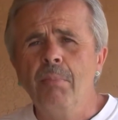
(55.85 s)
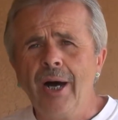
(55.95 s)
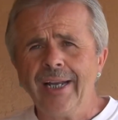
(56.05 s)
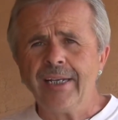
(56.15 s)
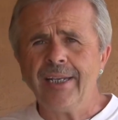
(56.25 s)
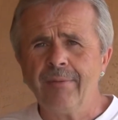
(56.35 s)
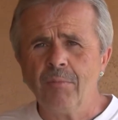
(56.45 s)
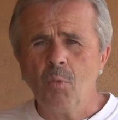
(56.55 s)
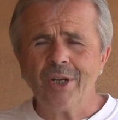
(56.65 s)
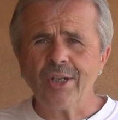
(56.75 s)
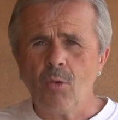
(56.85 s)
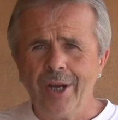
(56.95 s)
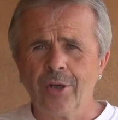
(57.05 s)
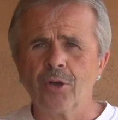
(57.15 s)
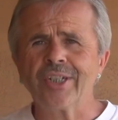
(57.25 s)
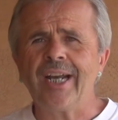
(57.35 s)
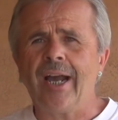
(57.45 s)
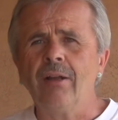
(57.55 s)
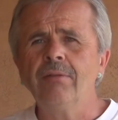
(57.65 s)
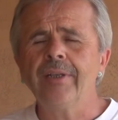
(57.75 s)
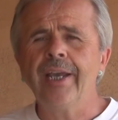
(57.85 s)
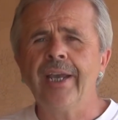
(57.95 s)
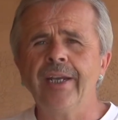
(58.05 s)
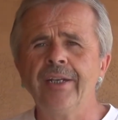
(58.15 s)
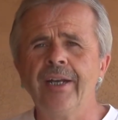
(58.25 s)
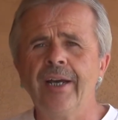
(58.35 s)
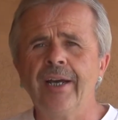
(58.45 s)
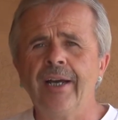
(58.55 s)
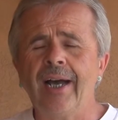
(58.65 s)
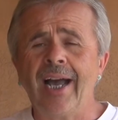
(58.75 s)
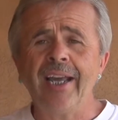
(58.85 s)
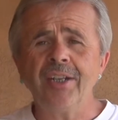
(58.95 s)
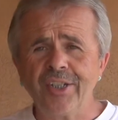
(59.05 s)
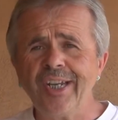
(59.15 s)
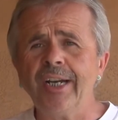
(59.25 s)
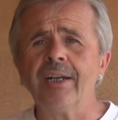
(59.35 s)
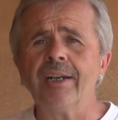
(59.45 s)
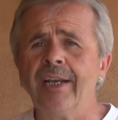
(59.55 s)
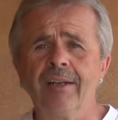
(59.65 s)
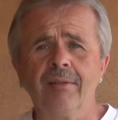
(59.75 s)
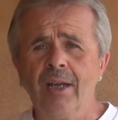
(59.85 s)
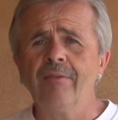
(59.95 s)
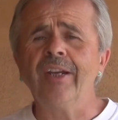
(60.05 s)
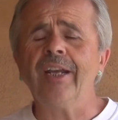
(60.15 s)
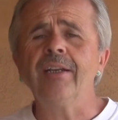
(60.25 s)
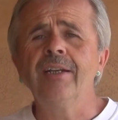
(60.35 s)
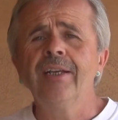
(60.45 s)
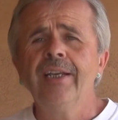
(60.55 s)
but it wasn't quite her style, and I had seen it and loved it,